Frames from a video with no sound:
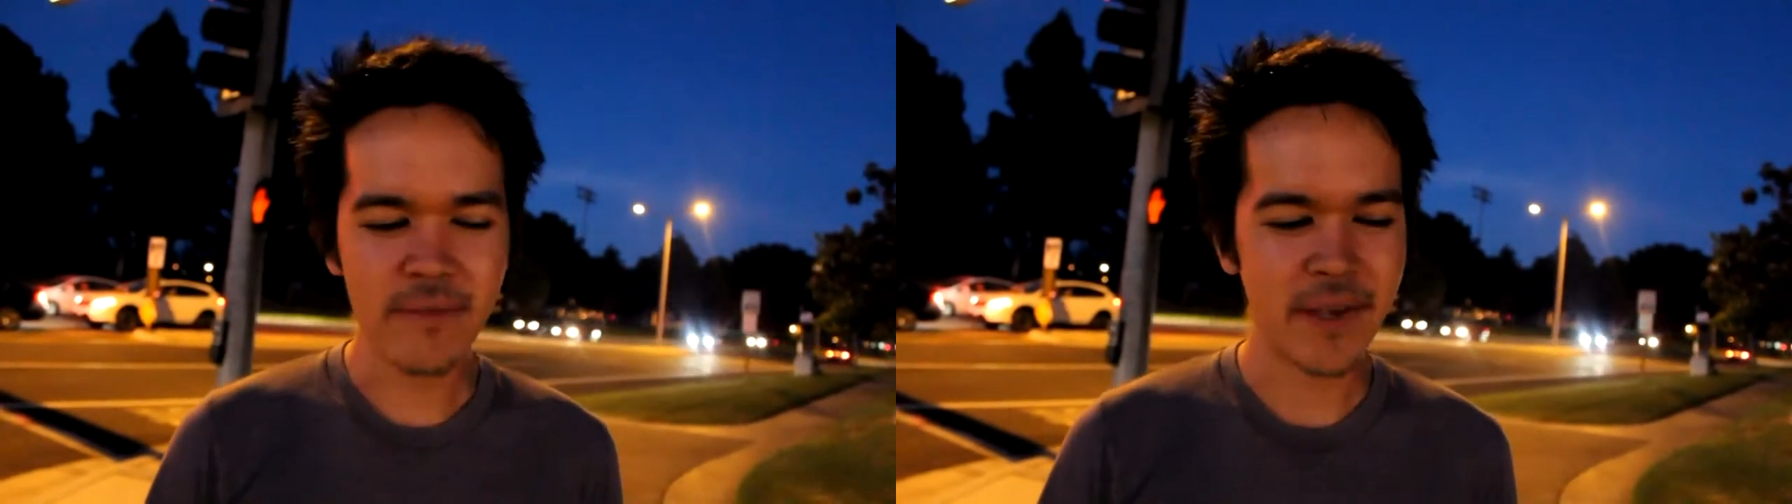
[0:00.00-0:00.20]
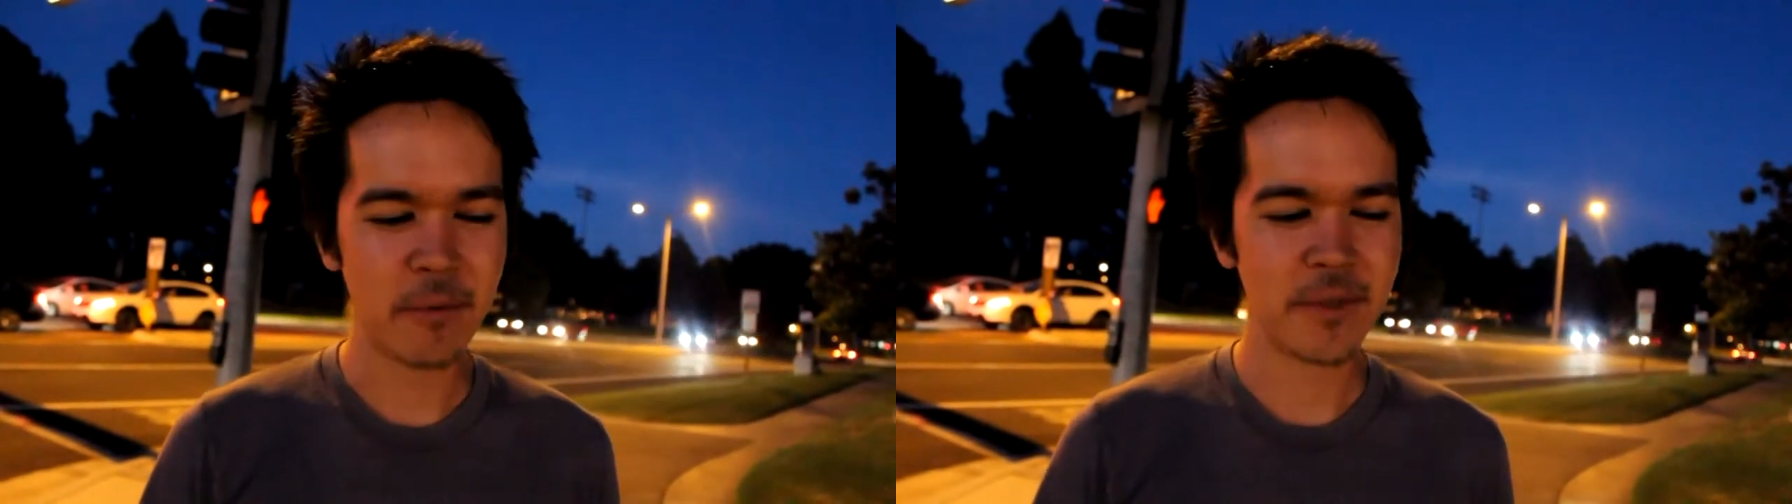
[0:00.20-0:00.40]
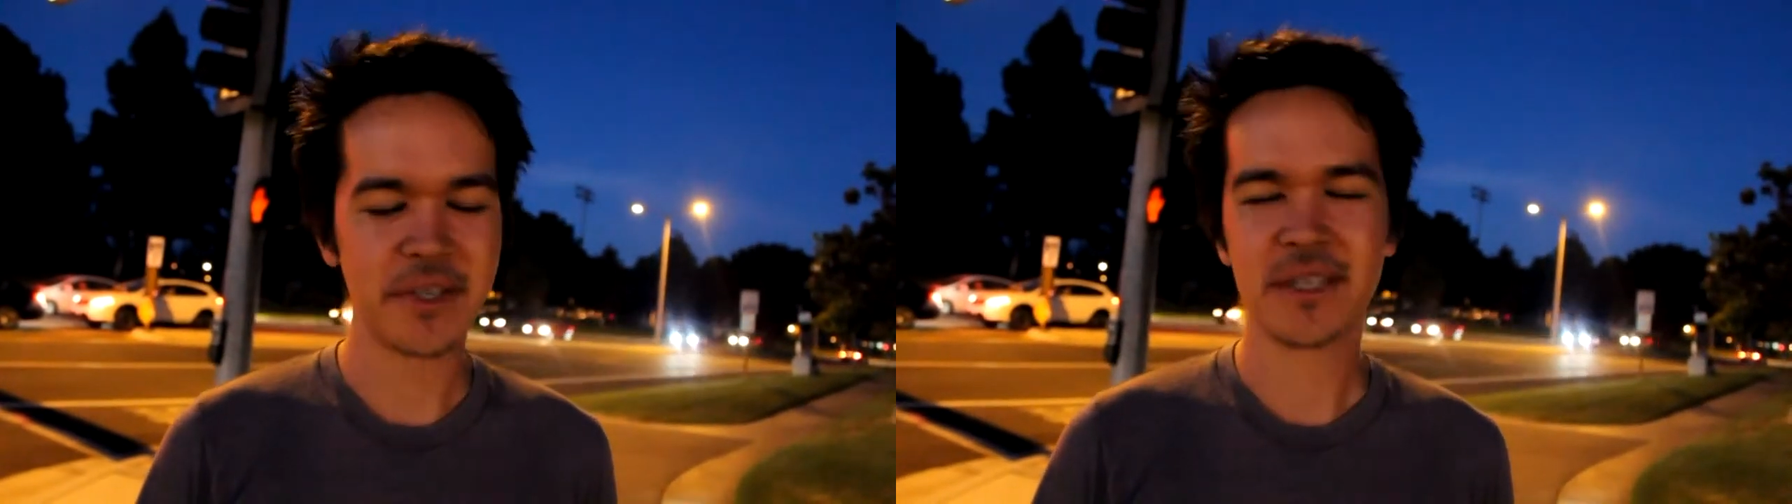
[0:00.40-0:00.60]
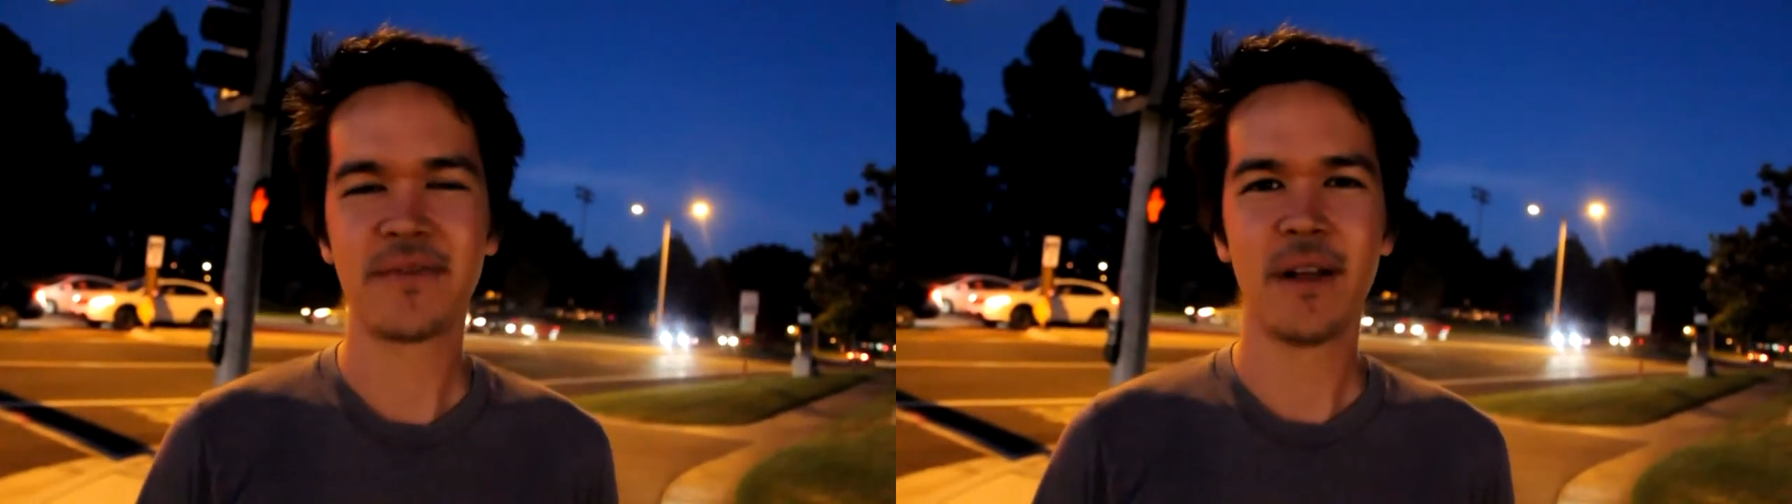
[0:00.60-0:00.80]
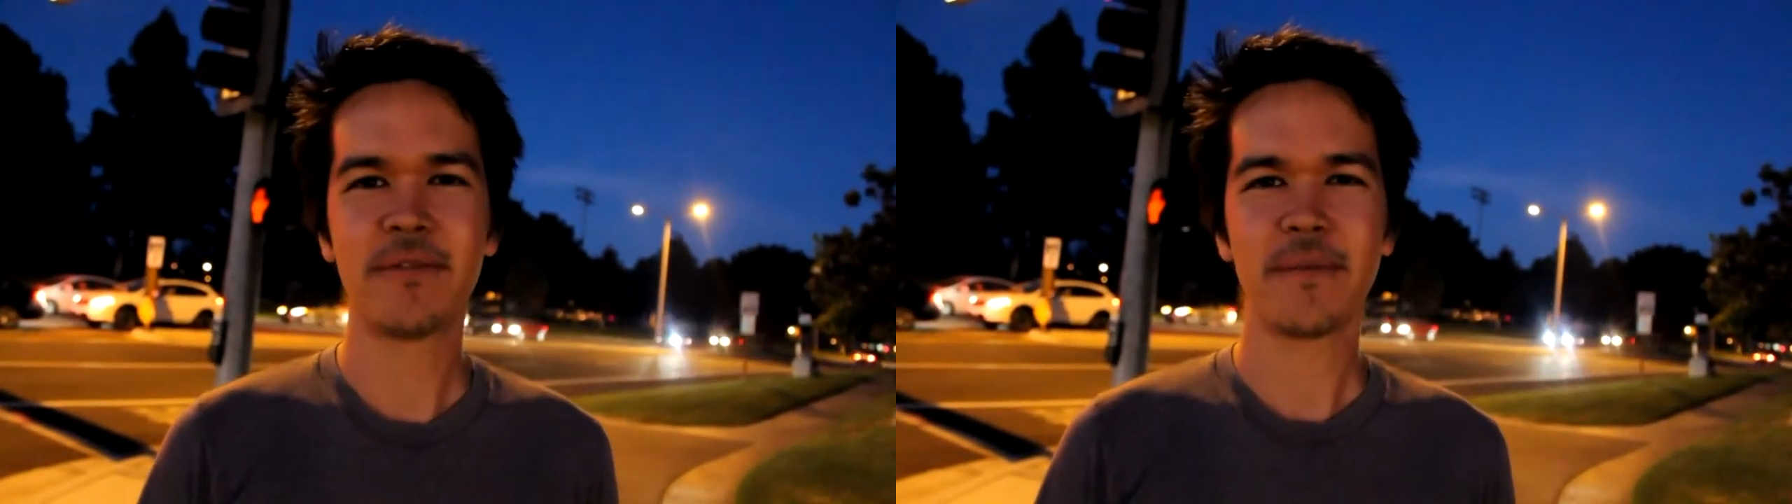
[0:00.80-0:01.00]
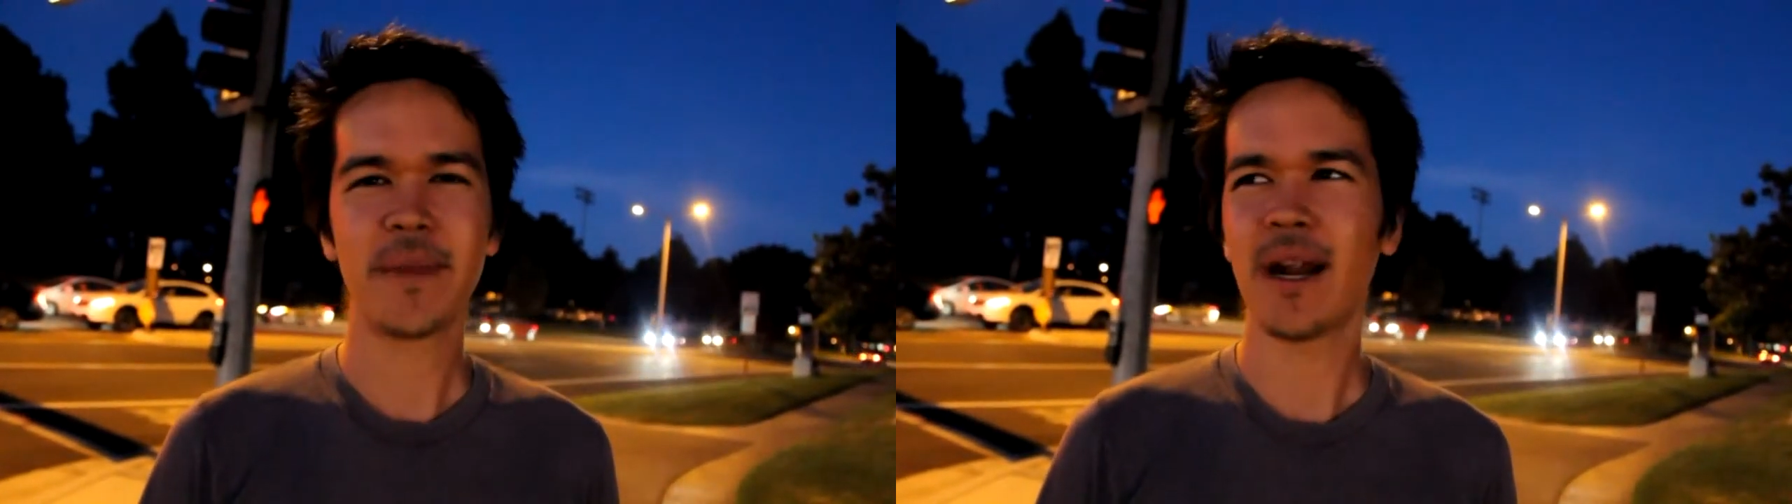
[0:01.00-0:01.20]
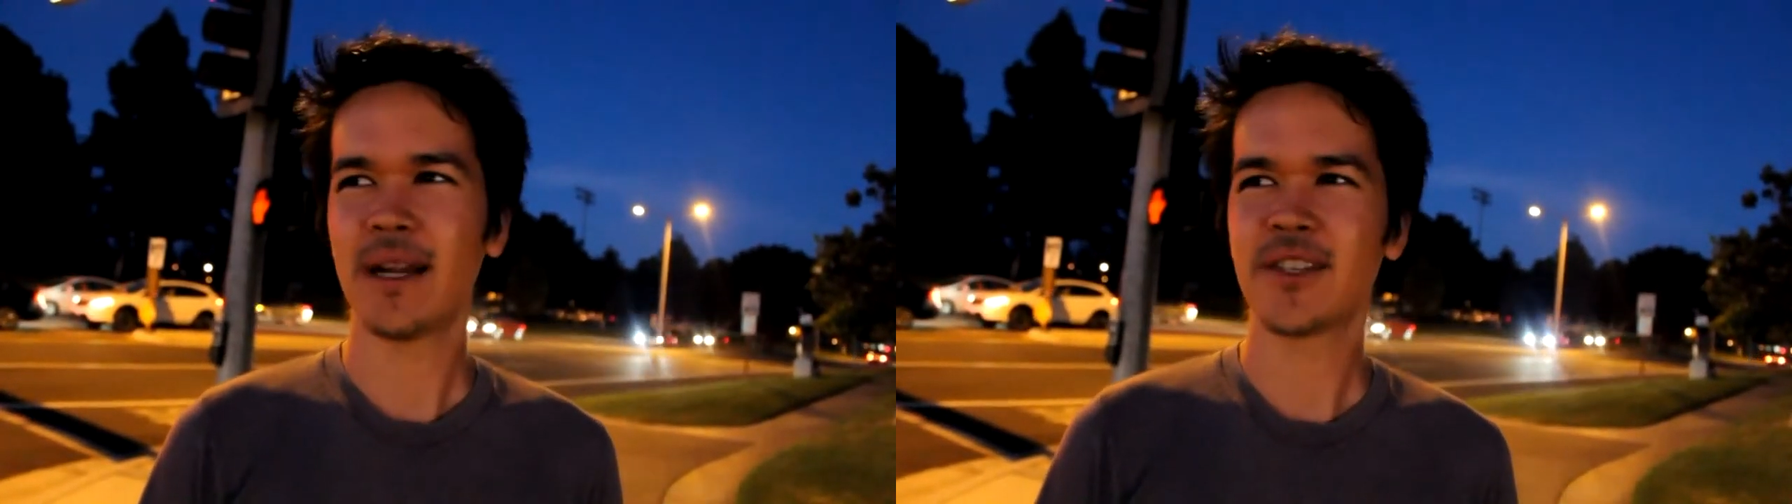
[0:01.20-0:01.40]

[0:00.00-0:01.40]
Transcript: of it will just flow from there.